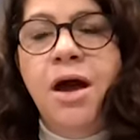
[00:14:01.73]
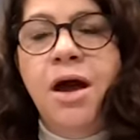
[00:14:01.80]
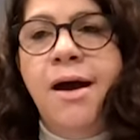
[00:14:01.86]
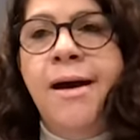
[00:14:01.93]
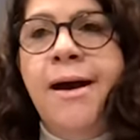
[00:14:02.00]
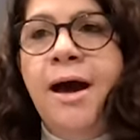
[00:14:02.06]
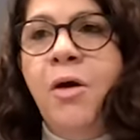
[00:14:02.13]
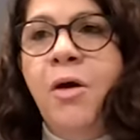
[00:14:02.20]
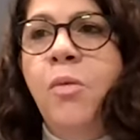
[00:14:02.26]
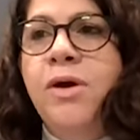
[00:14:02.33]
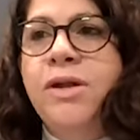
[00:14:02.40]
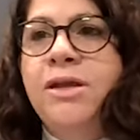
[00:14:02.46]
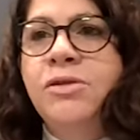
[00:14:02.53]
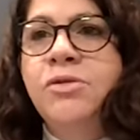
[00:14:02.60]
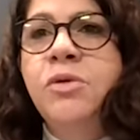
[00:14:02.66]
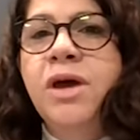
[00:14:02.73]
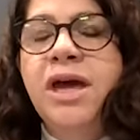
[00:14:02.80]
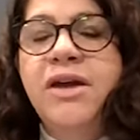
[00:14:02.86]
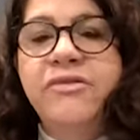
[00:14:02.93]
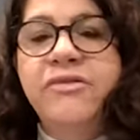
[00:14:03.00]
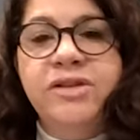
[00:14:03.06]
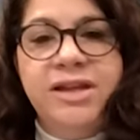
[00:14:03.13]
When I do
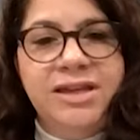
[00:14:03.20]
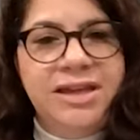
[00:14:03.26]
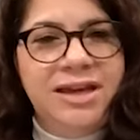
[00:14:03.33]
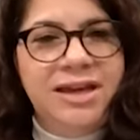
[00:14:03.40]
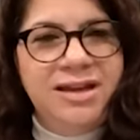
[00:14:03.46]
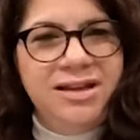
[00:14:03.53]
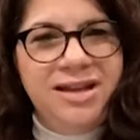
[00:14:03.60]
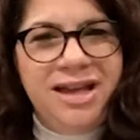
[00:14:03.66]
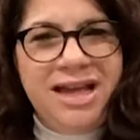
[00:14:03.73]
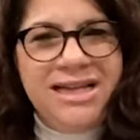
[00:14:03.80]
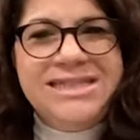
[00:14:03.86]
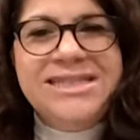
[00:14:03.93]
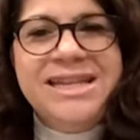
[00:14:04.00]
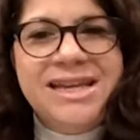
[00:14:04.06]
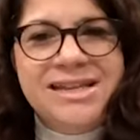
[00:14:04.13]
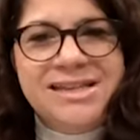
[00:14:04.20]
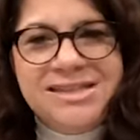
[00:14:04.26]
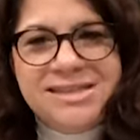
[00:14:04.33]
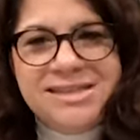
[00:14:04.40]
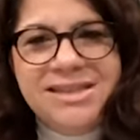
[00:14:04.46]
have like a dense